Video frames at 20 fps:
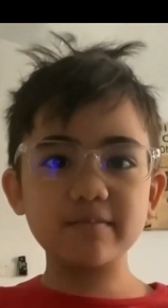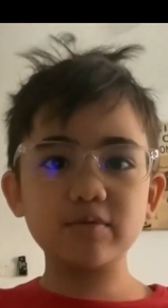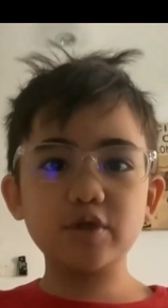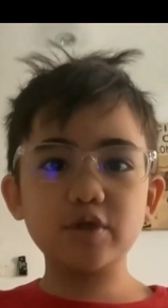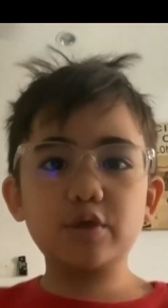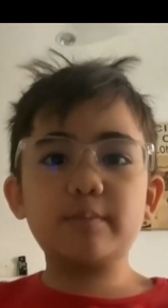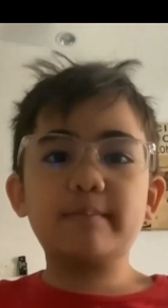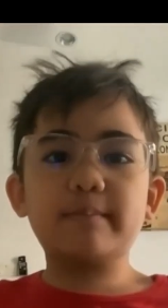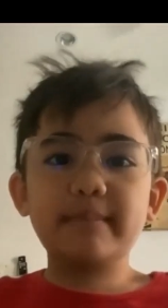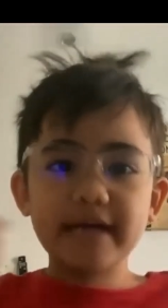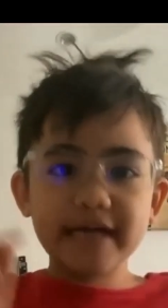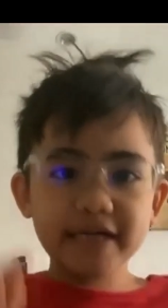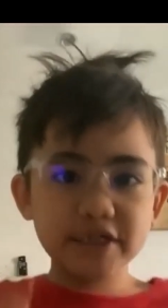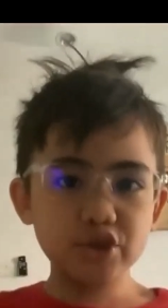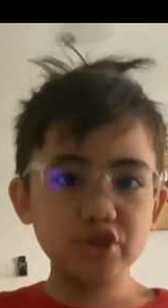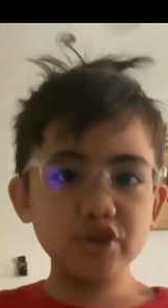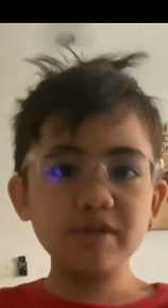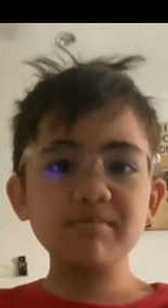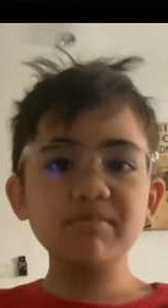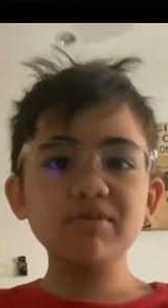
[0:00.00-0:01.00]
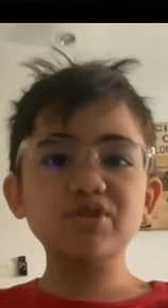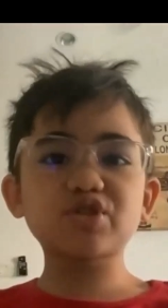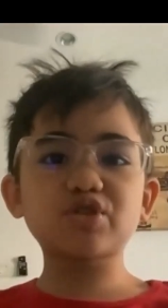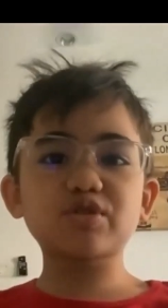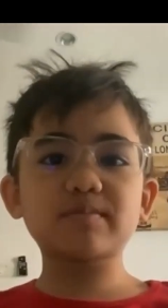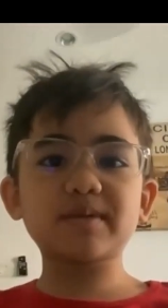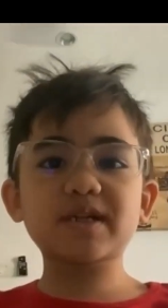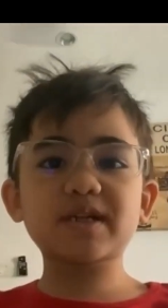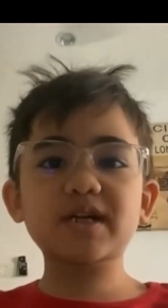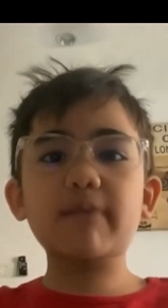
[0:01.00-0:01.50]
Subang. My dream is
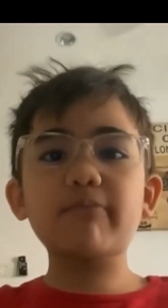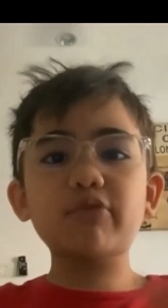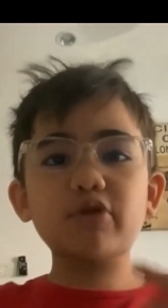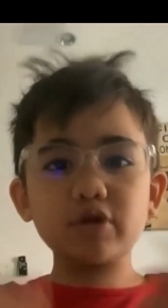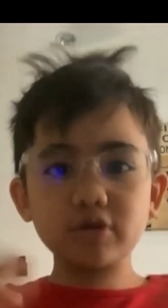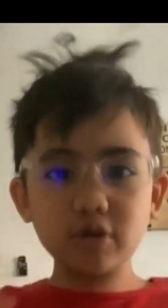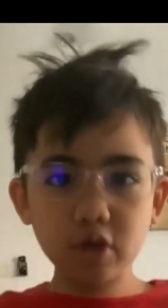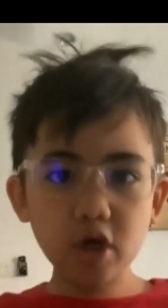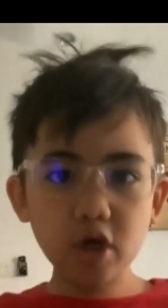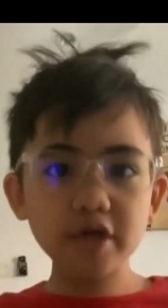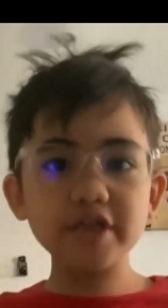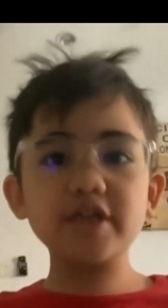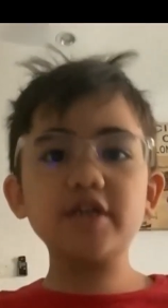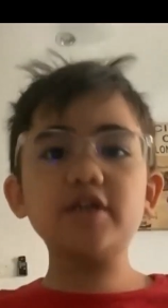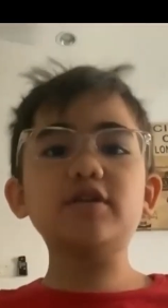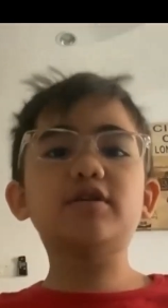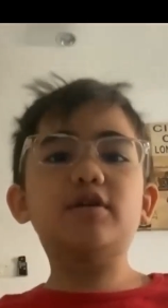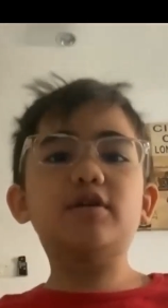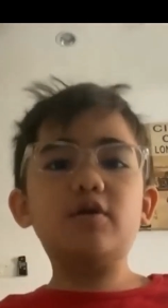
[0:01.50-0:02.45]
to become a lawyer.